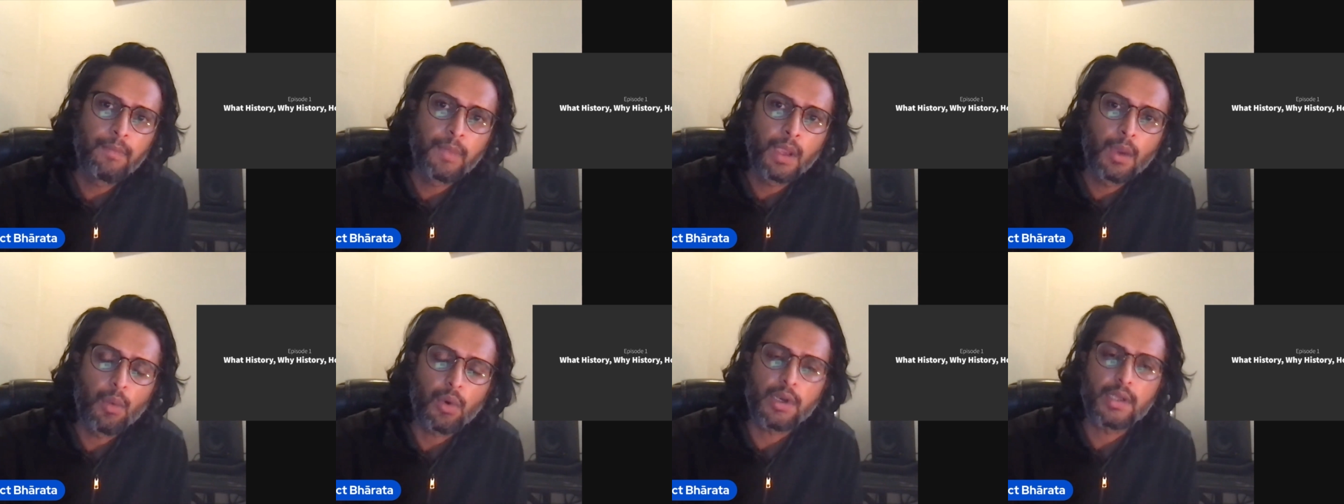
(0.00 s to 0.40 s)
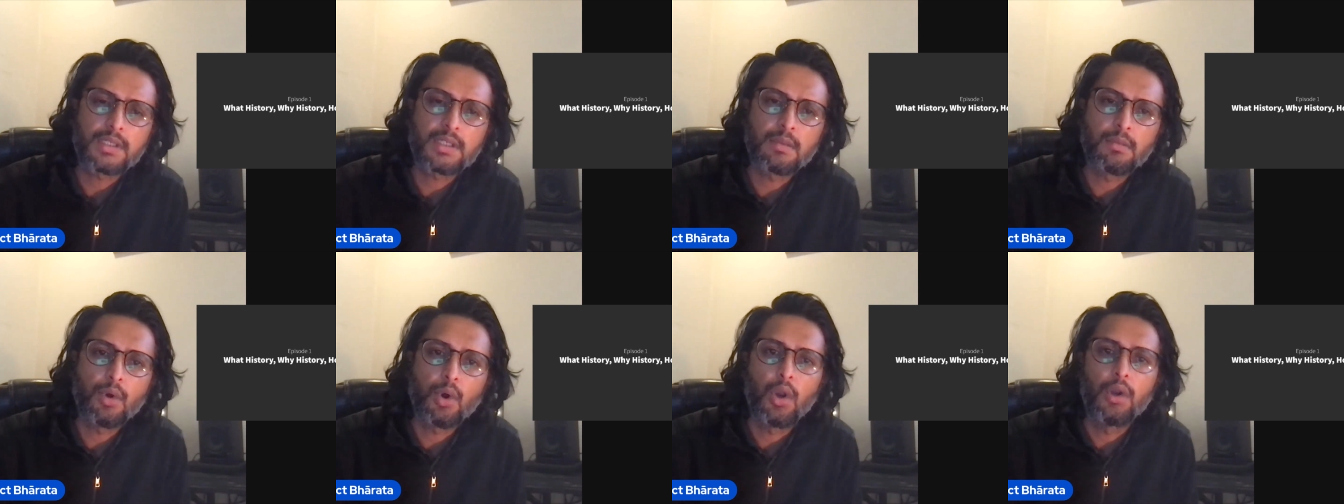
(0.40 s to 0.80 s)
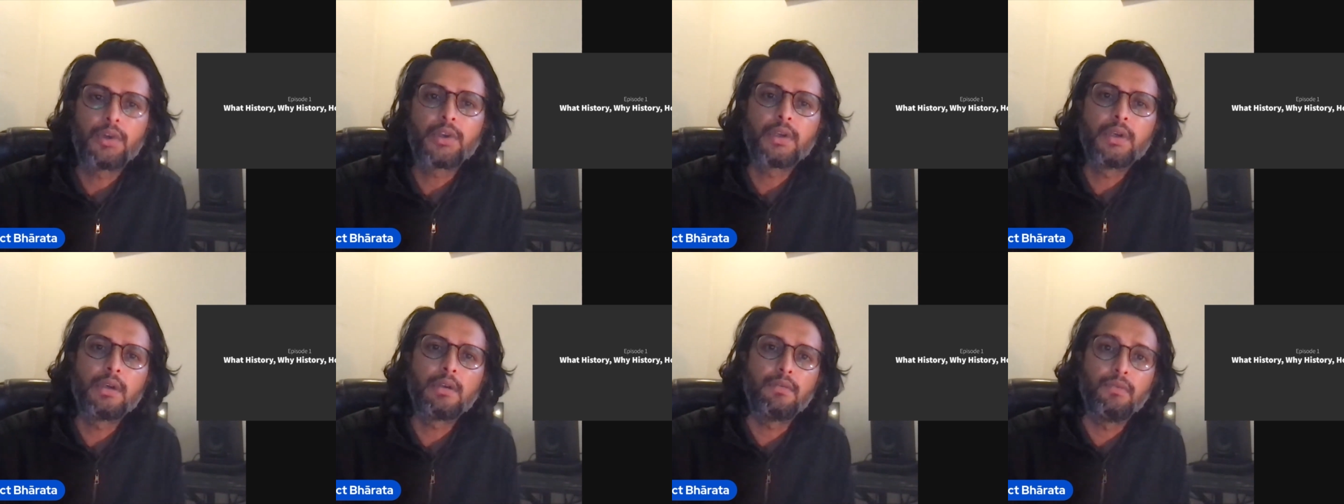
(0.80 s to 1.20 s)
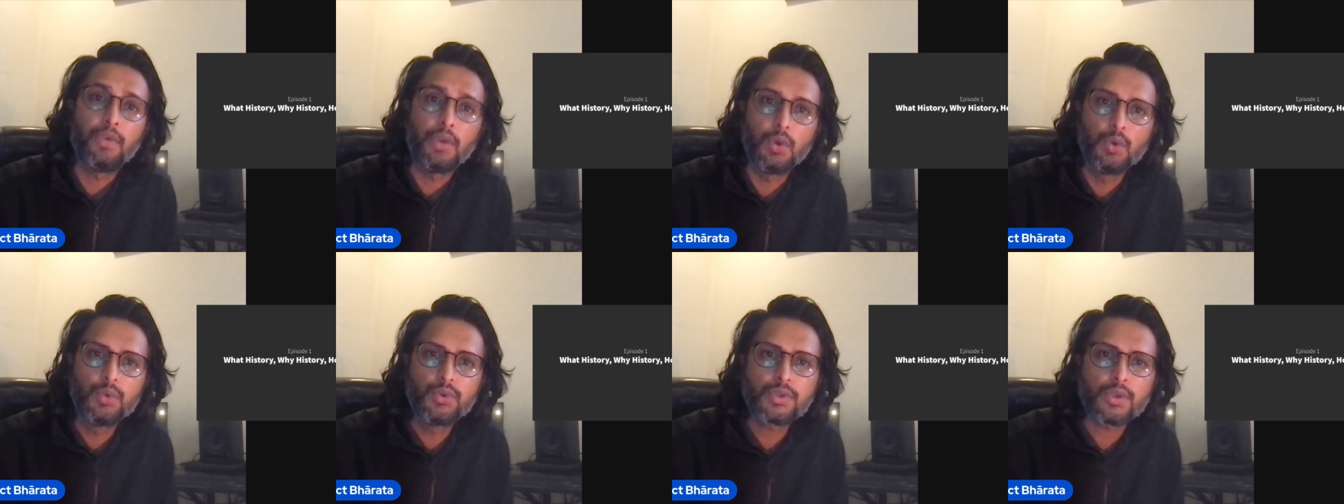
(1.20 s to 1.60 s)
what are some alternate
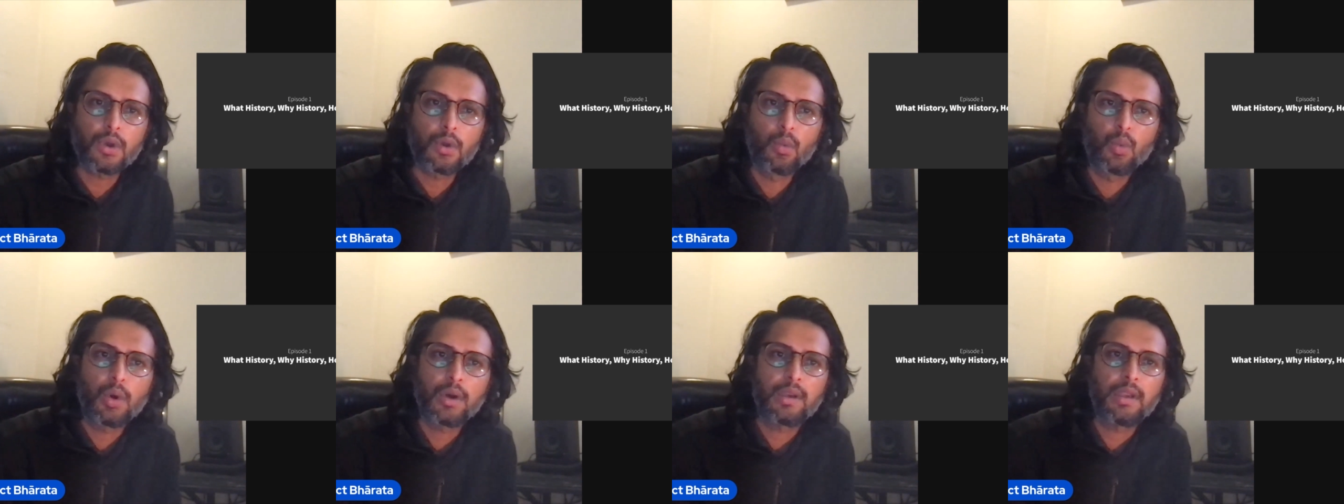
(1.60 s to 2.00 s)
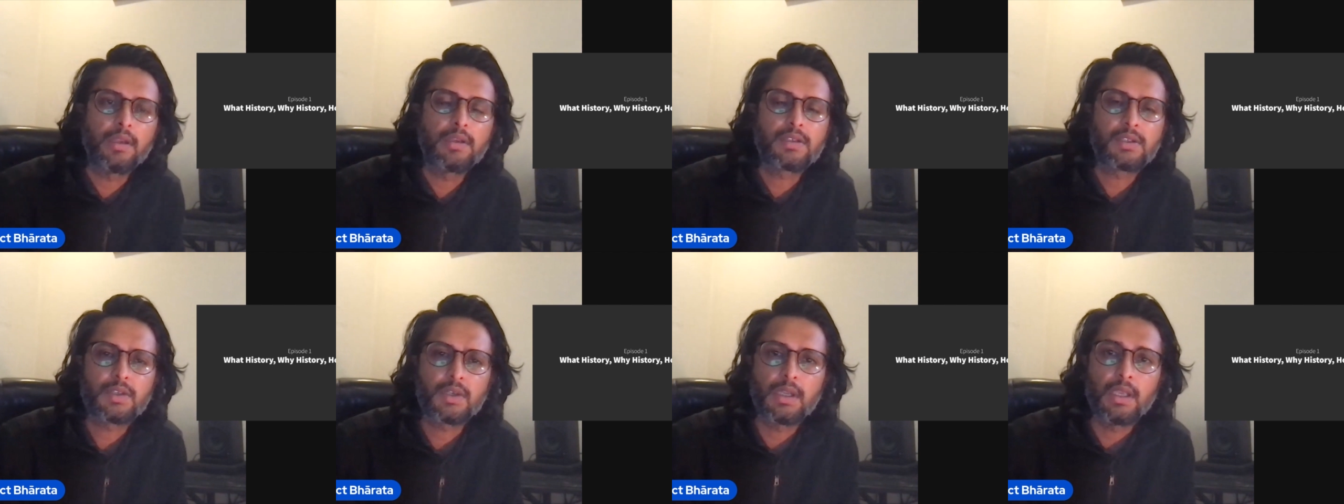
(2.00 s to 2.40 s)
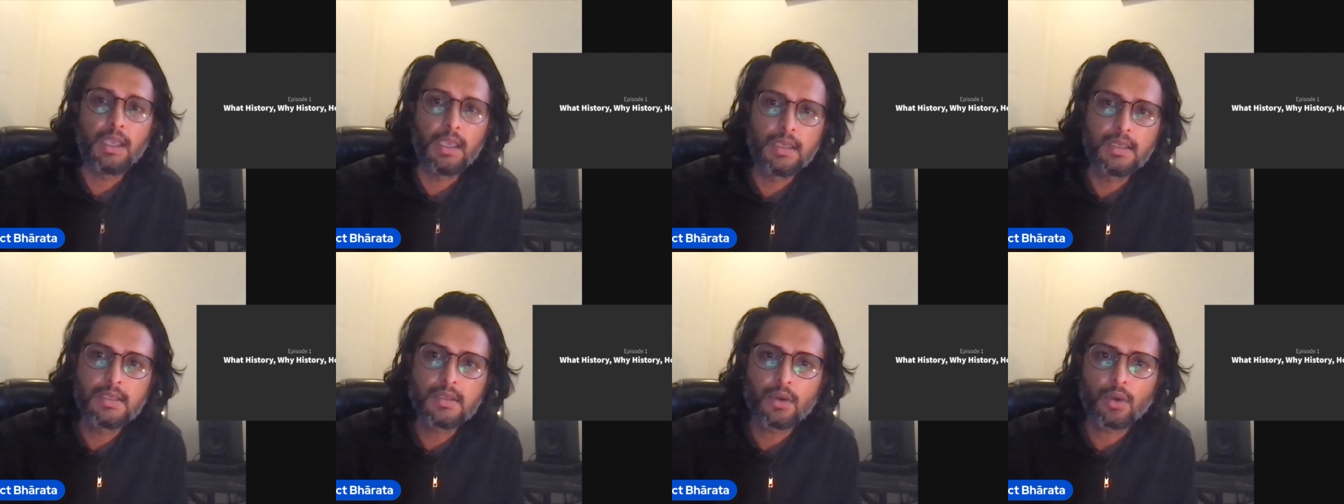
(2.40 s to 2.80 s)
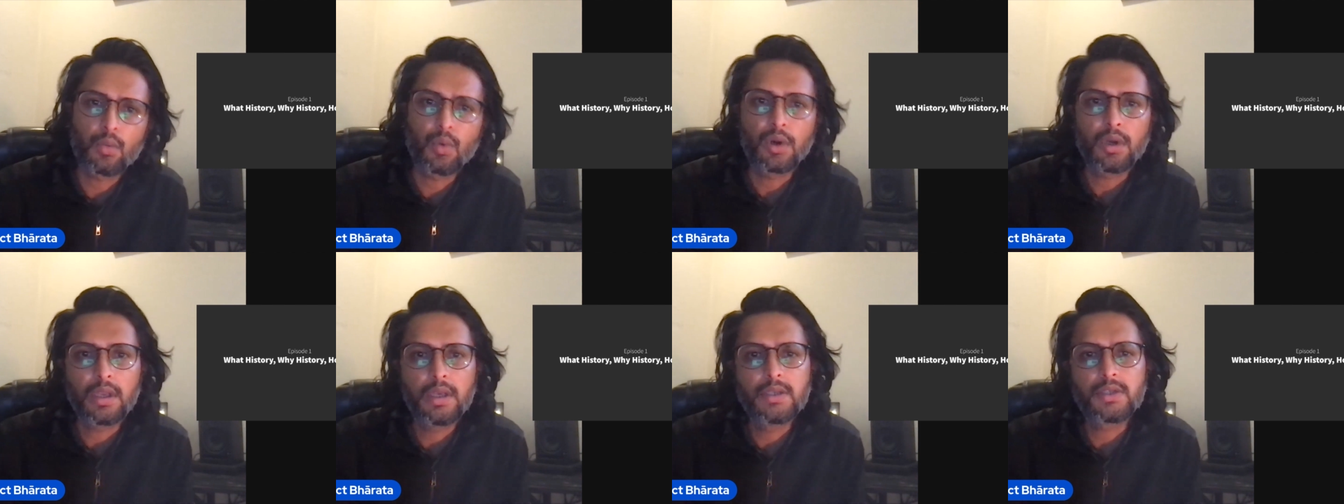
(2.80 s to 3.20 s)
views on what history is or
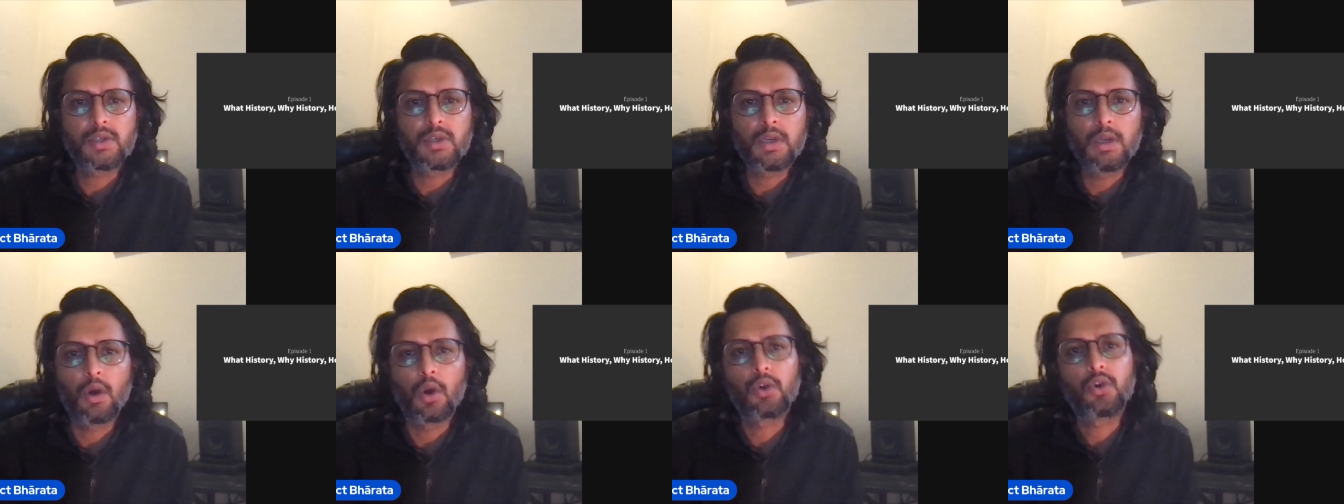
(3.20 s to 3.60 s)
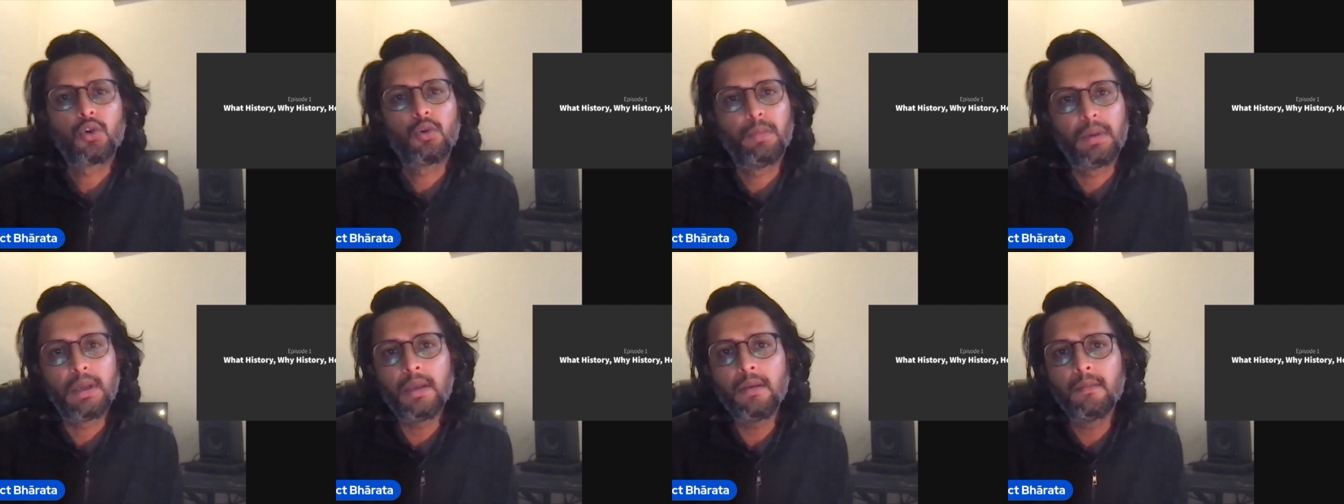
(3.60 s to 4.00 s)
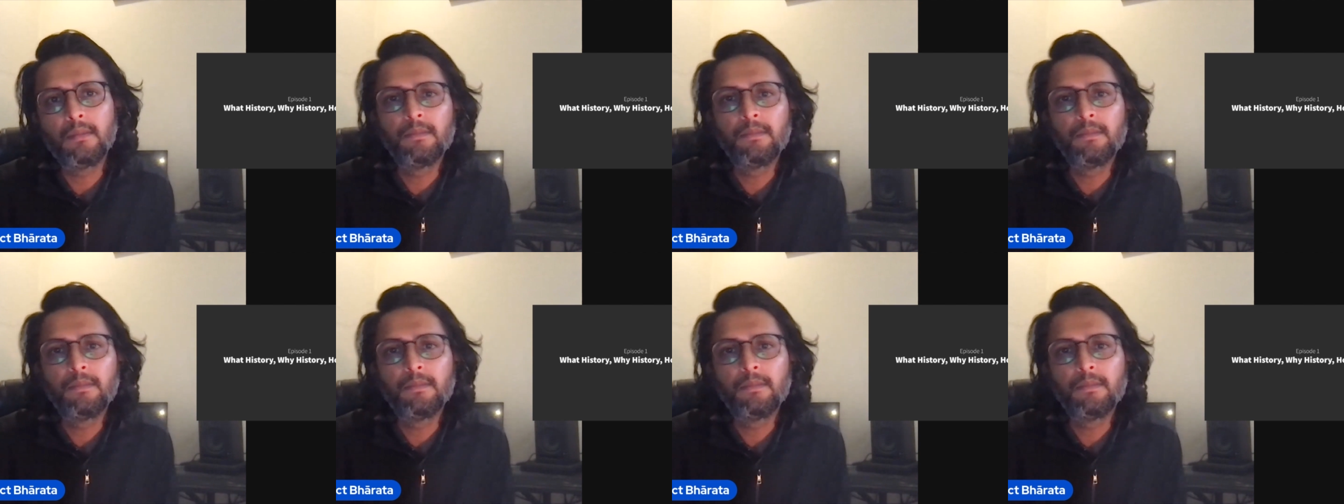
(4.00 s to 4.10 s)
what history ought to be.